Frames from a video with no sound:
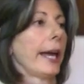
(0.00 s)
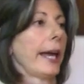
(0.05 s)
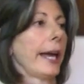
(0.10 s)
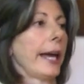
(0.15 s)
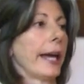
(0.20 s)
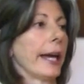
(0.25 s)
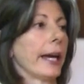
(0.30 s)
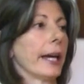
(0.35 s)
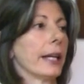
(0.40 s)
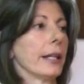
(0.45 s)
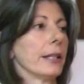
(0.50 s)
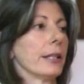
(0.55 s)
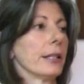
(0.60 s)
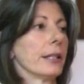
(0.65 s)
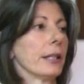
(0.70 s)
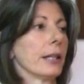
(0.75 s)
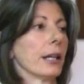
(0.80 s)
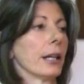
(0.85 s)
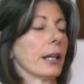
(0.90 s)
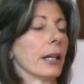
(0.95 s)
and
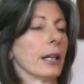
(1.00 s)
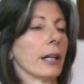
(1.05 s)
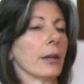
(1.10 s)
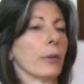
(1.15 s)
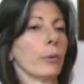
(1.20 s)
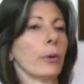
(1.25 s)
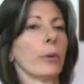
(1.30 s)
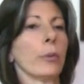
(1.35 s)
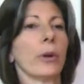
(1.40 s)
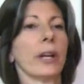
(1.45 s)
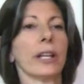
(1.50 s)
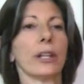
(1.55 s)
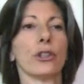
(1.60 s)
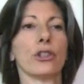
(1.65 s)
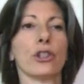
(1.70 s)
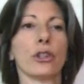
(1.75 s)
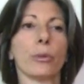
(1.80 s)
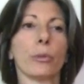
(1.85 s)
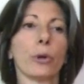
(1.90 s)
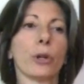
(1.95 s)
we waited
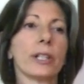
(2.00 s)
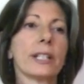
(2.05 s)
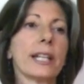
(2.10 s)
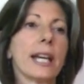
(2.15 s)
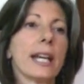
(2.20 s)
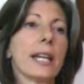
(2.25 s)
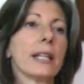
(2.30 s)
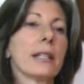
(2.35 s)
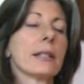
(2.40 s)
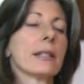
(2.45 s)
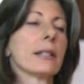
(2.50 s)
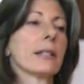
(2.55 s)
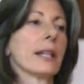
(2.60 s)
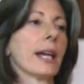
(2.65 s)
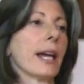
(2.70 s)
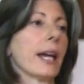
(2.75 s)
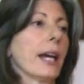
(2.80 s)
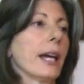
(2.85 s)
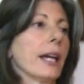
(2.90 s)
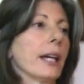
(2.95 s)
2 more days,
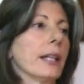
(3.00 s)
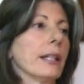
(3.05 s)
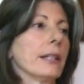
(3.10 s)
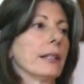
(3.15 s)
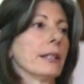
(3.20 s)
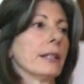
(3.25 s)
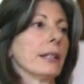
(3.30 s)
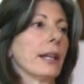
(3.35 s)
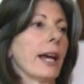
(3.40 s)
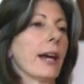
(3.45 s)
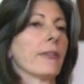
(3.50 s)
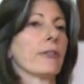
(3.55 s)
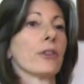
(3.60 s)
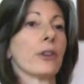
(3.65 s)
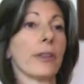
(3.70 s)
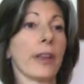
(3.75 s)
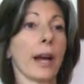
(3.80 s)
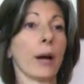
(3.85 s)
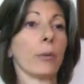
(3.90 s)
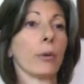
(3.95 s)
and after
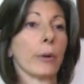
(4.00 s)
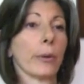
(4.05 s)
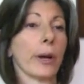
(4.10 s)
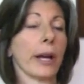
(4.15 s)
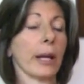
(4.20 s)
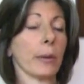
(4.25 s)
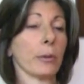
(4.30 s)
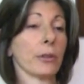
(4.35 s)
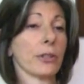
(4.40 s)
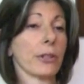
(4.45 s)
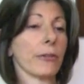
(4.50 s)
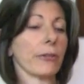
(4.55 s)
that we were able to